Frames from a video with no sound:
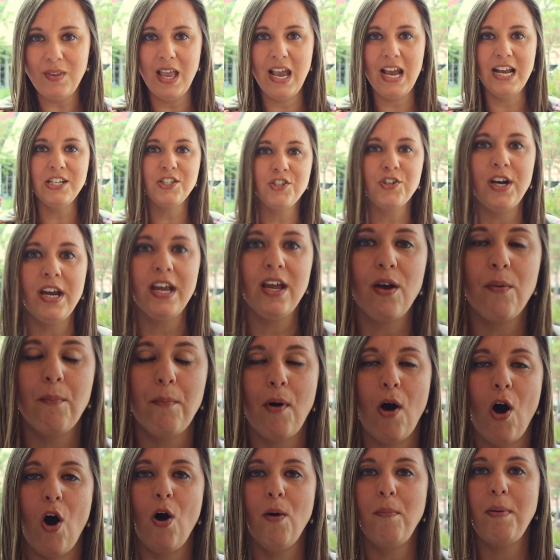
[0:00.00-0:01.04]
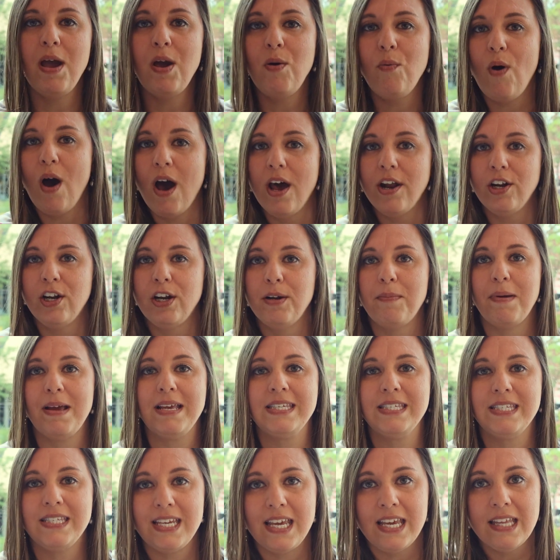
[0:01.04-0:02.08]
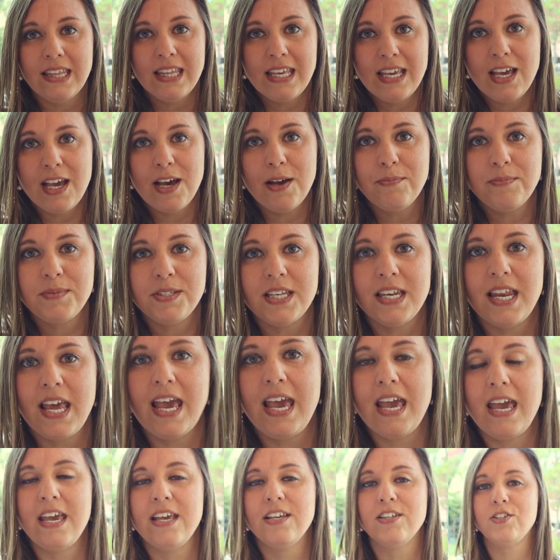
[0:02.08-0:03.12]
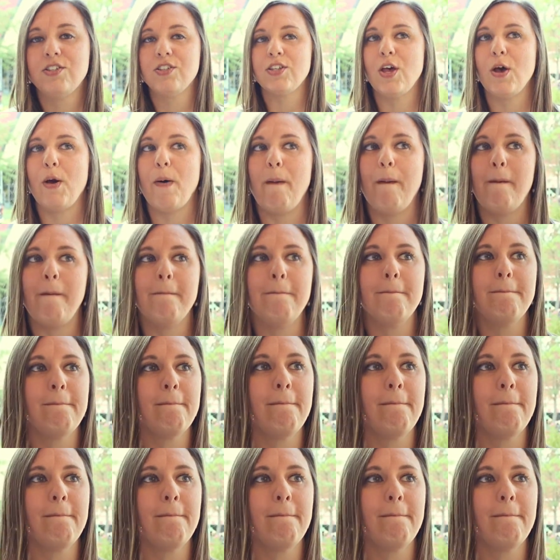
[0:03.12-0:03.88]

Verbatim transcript: I drink all my water in my Stanley Cup today, so